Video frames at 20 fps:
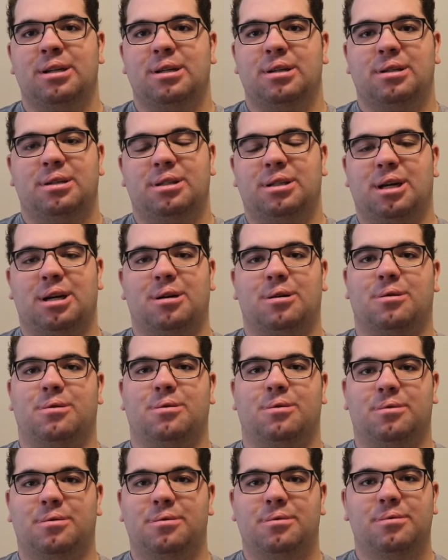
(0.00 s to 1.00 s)

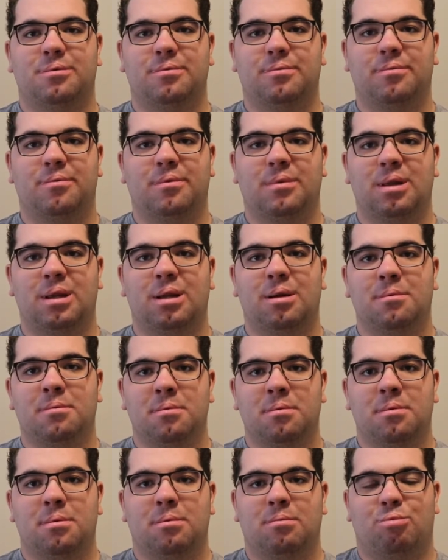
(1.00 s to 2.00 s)
So
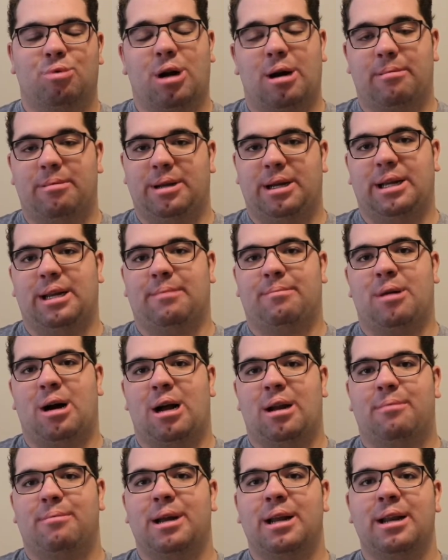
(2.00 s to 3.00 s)
probably at the
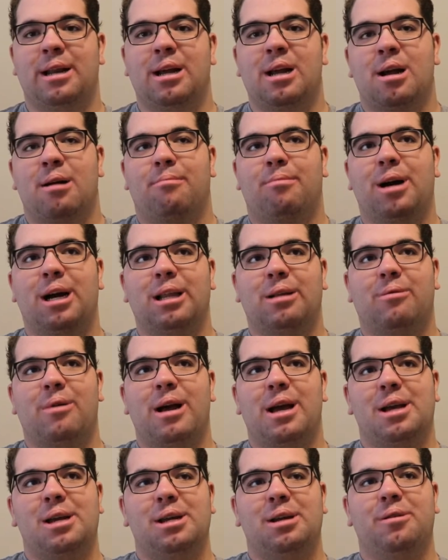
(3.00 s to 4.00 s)
bottom. And by the
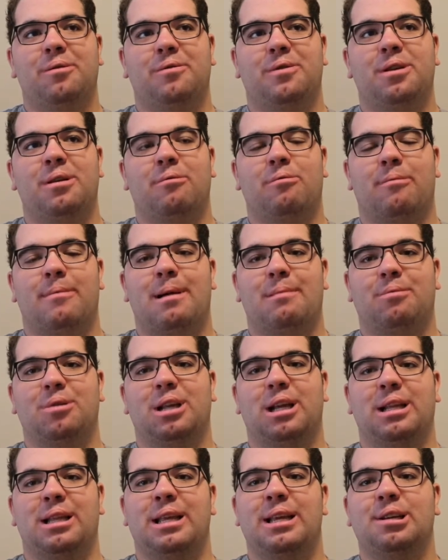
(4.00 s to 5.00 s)
way, you have to remember
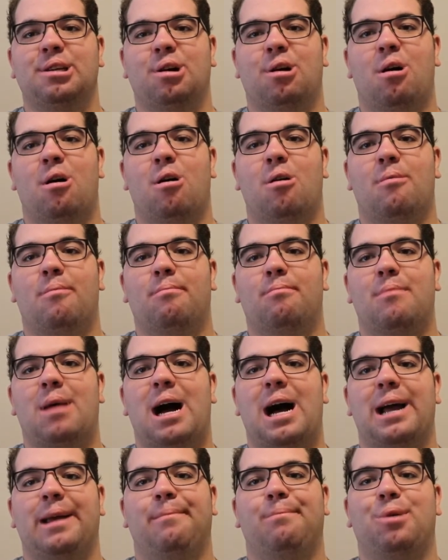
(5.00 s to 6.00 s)
that these are all
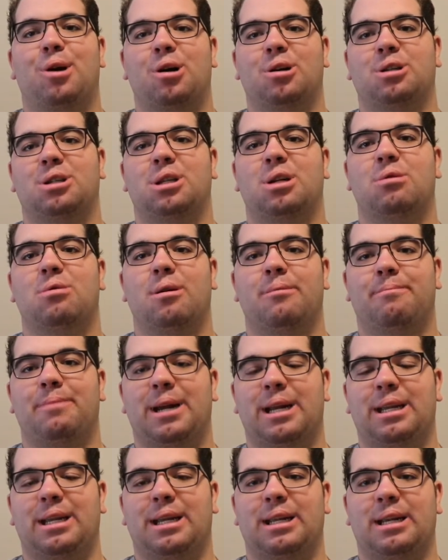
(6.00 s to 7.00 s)
my personal
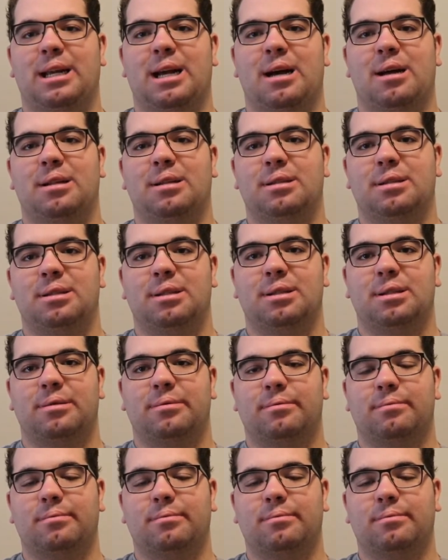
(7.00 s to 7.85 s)
opinion guns.